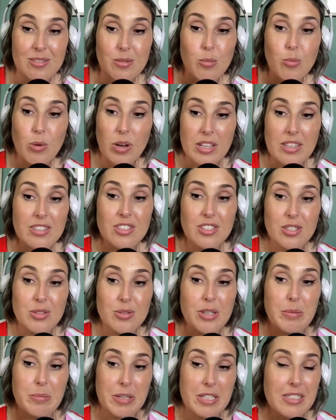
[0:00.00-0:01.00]
Once you
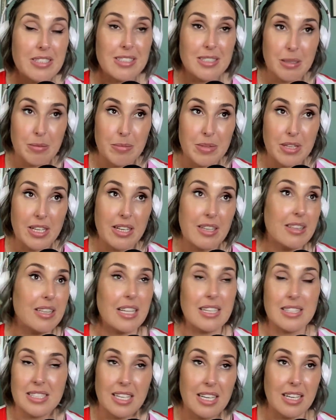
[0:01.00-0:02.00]
commit to something,
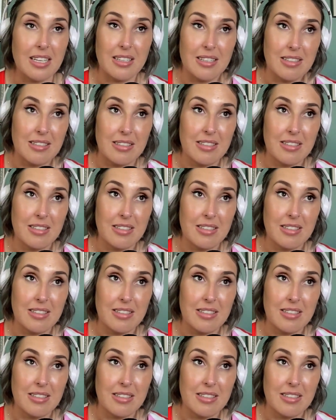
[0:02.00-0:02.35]
that's it.